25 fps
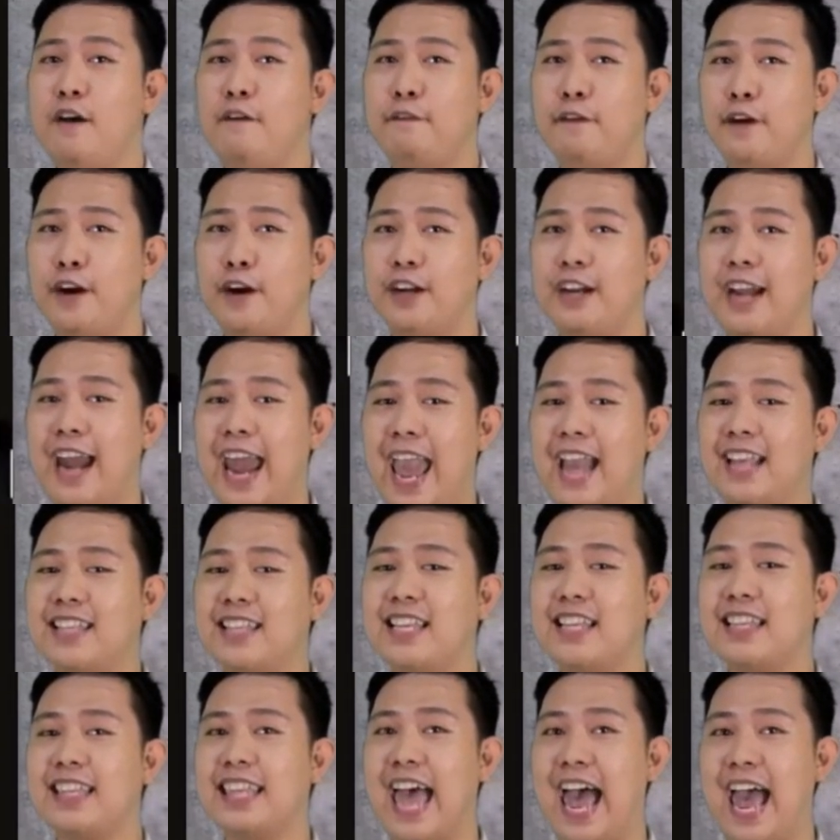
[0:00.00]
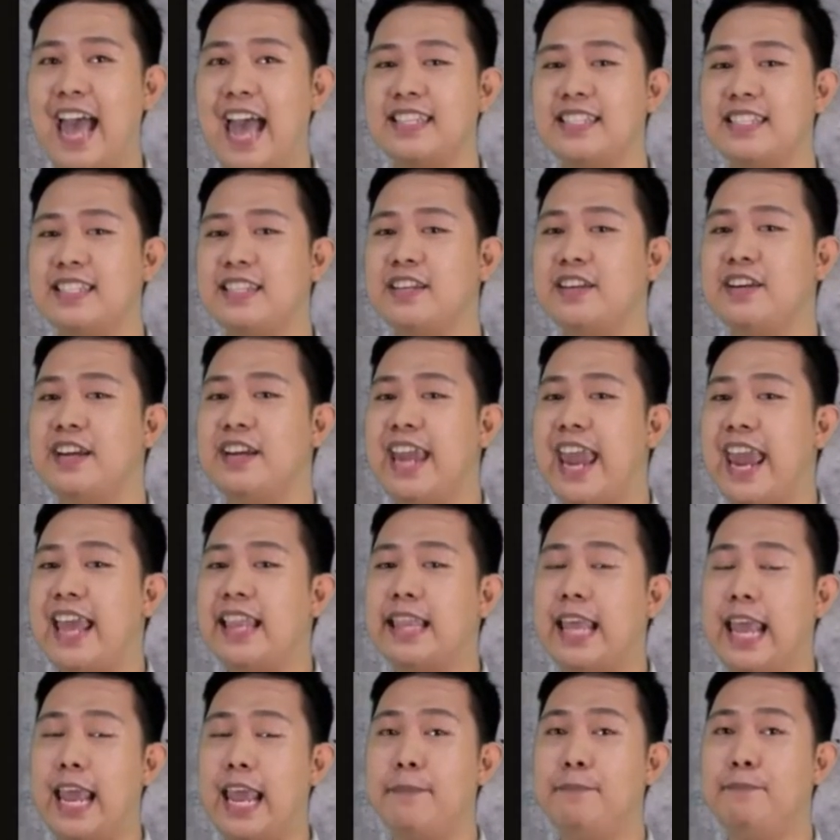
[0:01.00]
For your exit task,
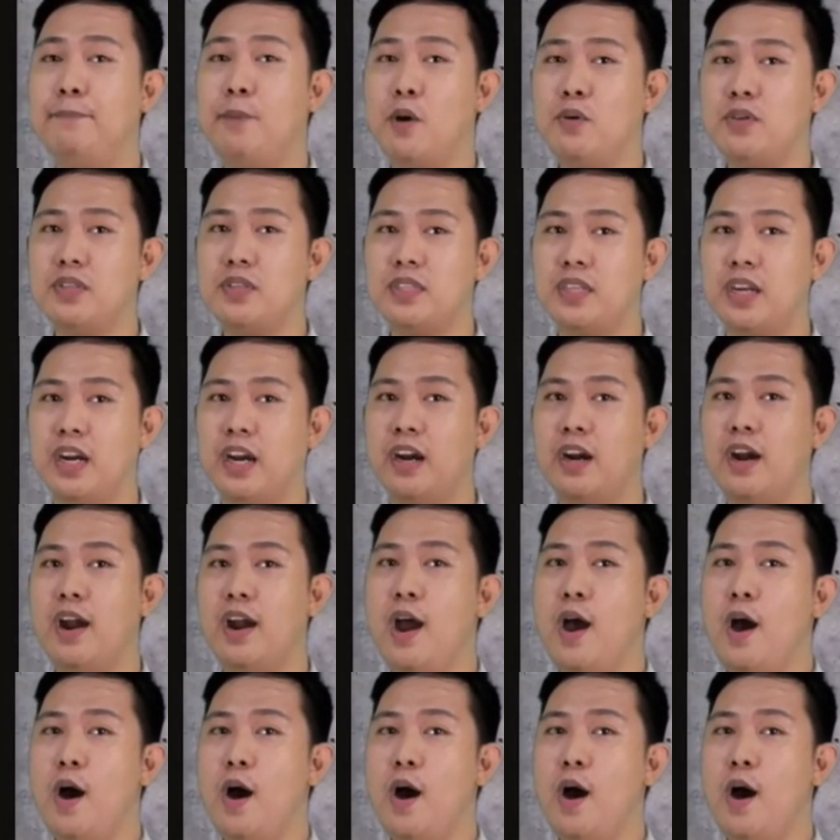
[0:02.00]
create a poster